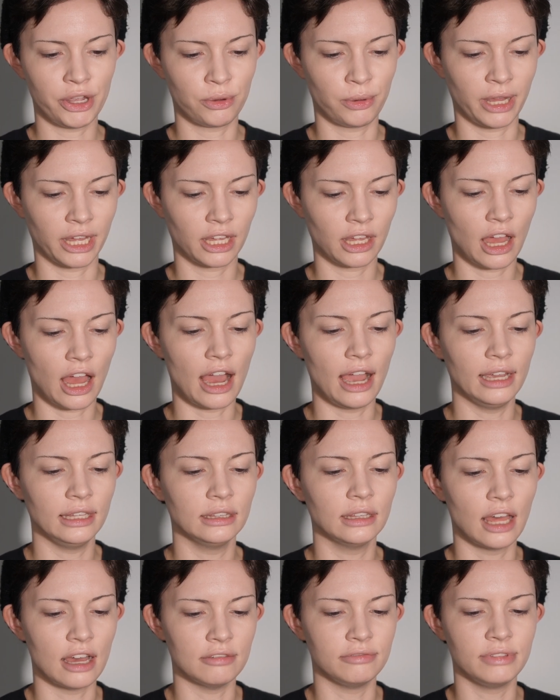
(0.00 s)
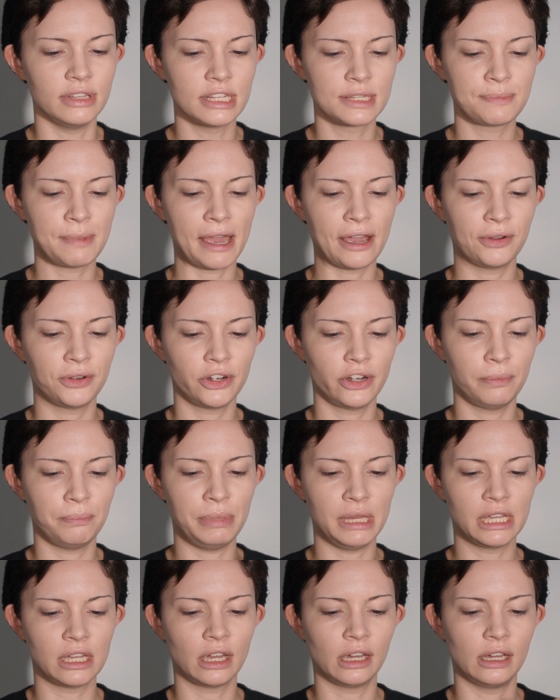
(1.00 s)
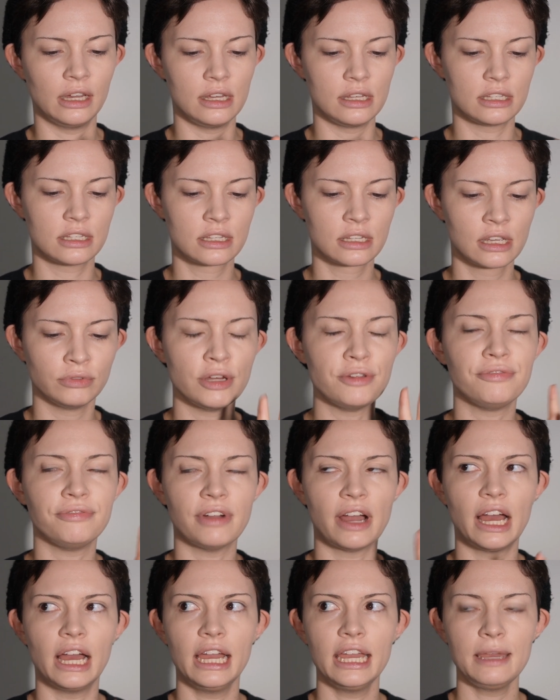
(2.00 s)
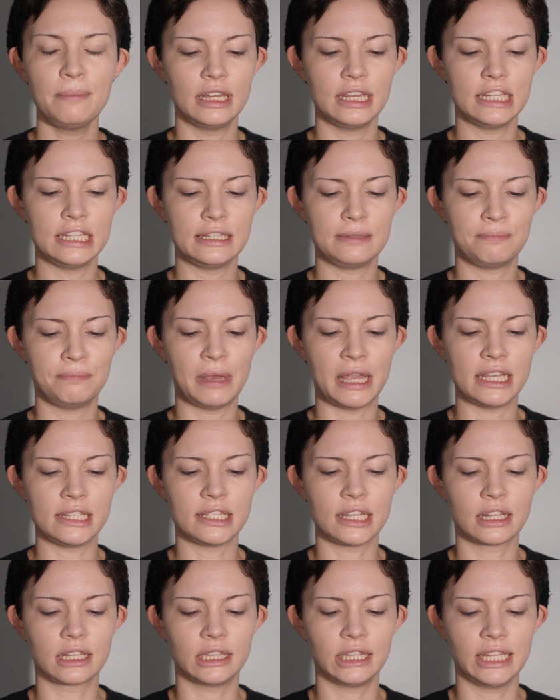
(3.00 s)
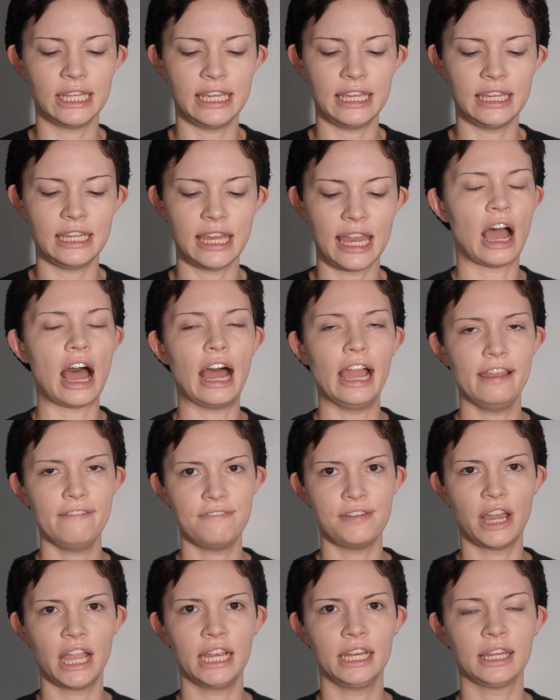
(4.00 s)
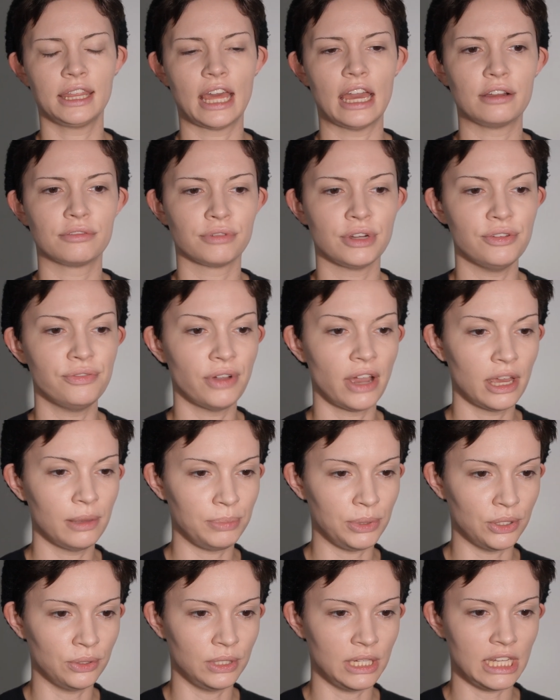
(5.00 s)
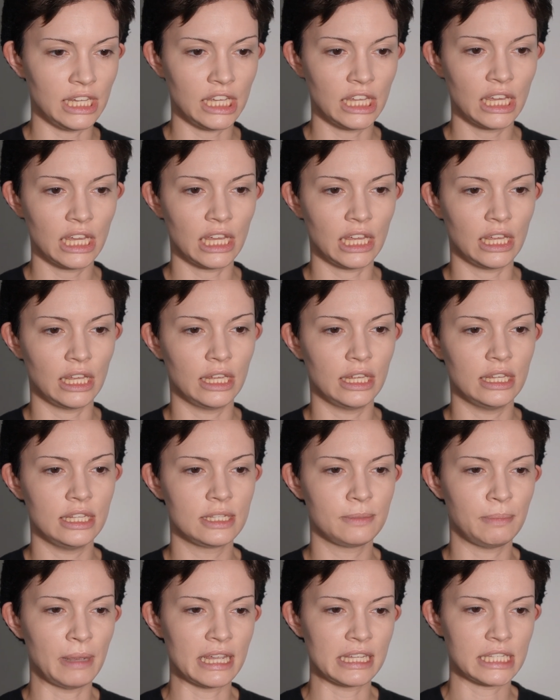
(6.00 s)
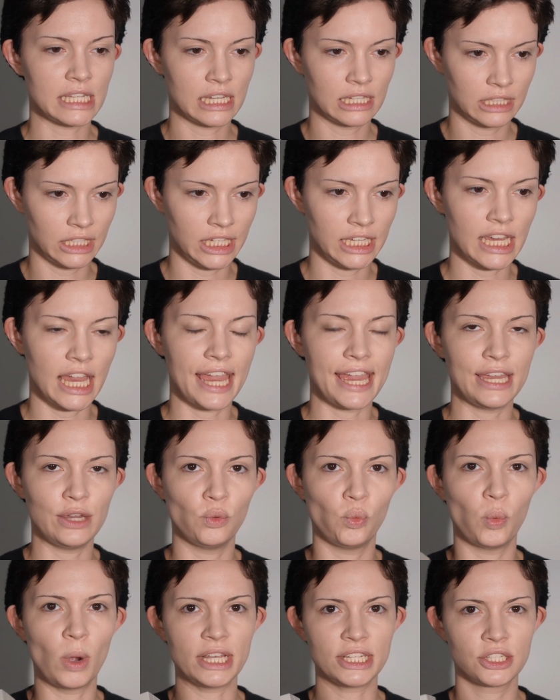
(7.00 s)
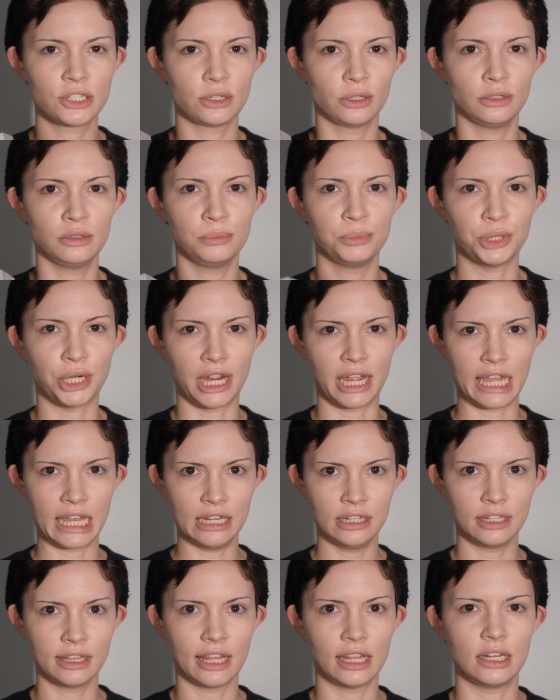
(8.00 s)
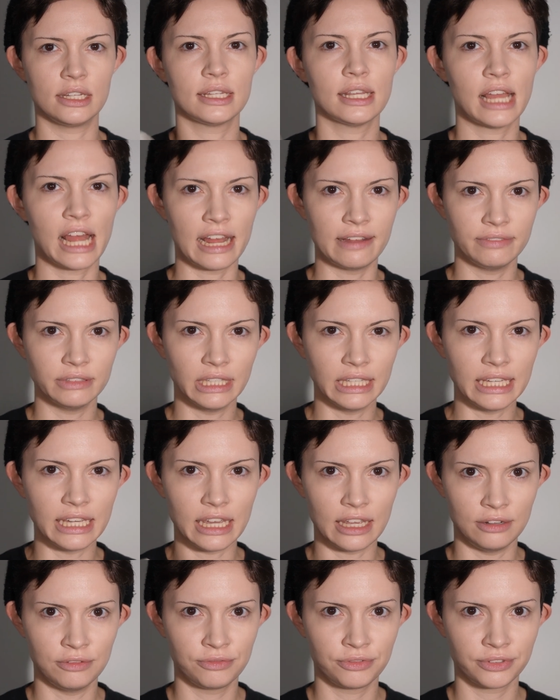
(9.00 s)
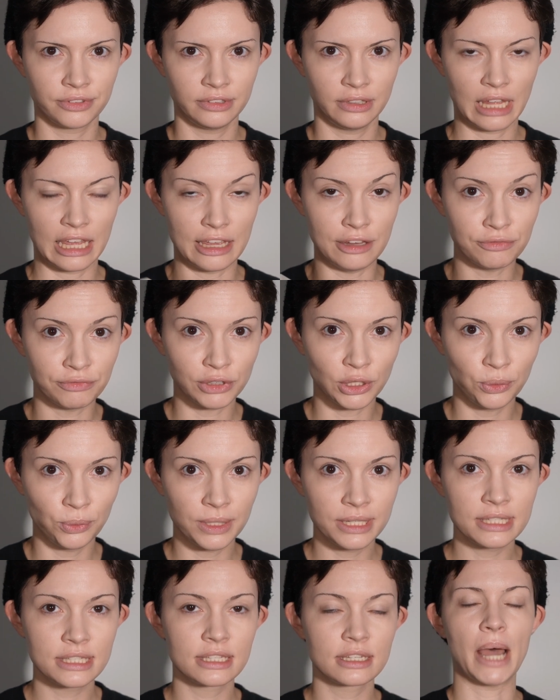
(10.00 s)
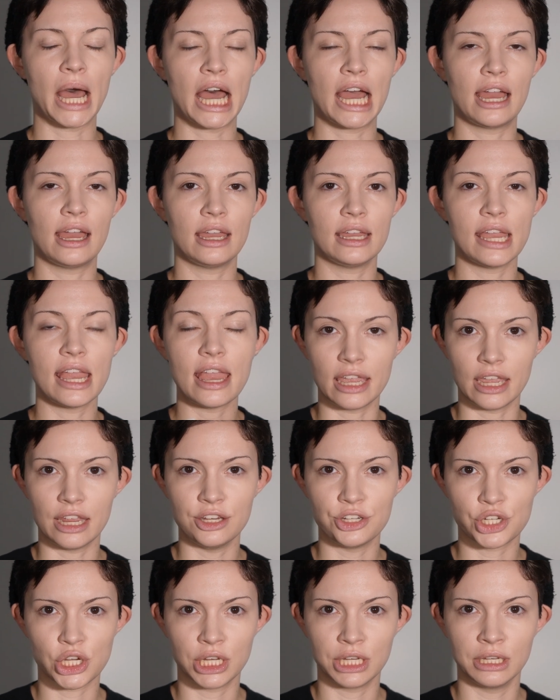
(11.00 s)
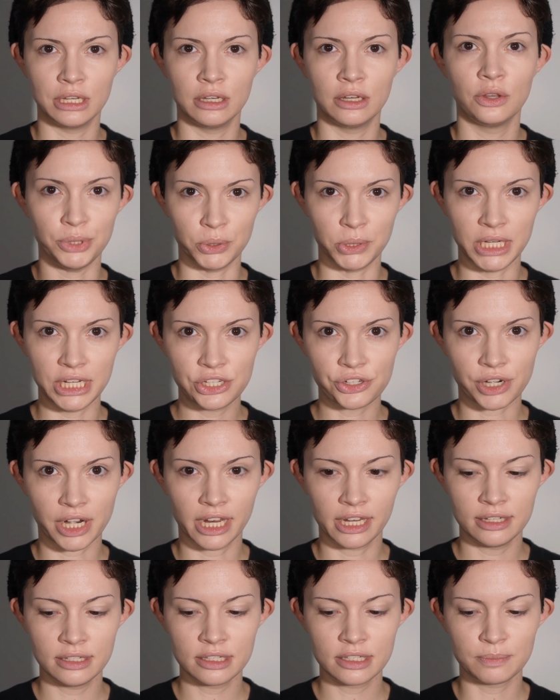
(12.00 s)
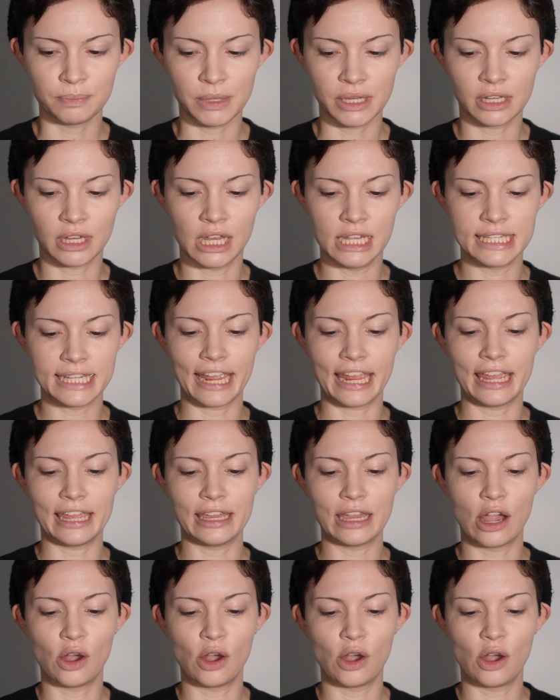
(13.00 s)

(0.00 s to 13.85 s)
quick, I love this powder because REFY is basically, I find that REFY Beauty is basically a Western brand that is heavily influenced by Asian beauty trends because a